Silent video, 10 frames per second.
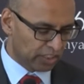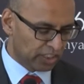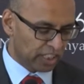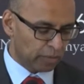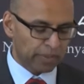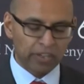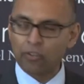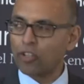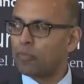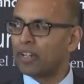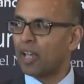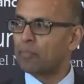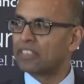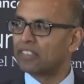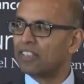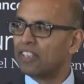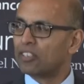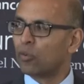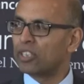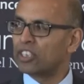GDP growth per capita.
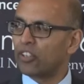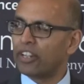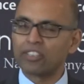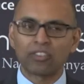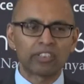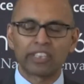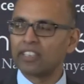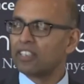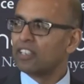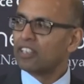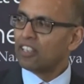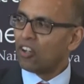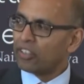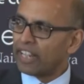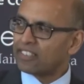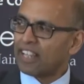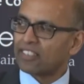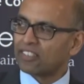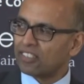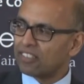So what it's showing is on the
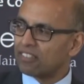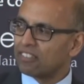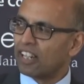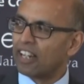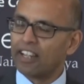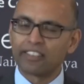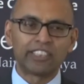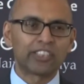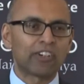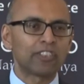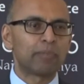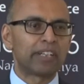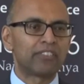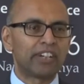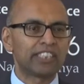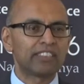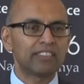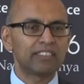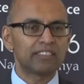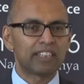x-axis the insurance penetration
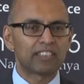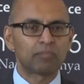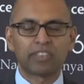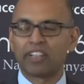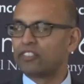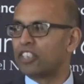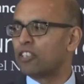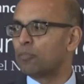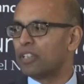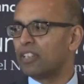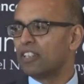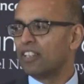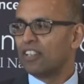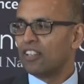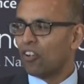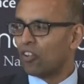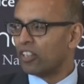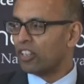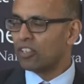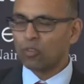as a percent of GDP, on
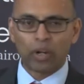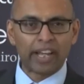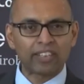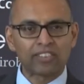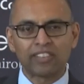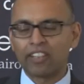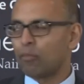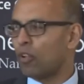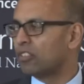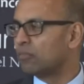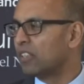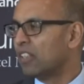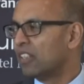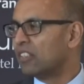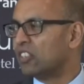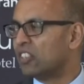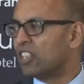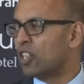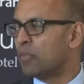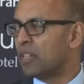the y-axis at the bottom the
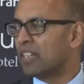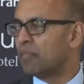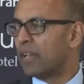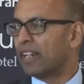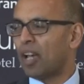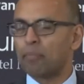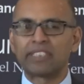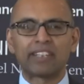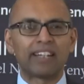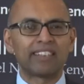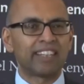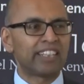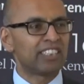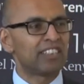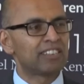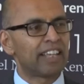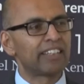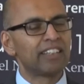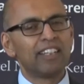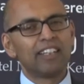GDP per capita, and essentially saying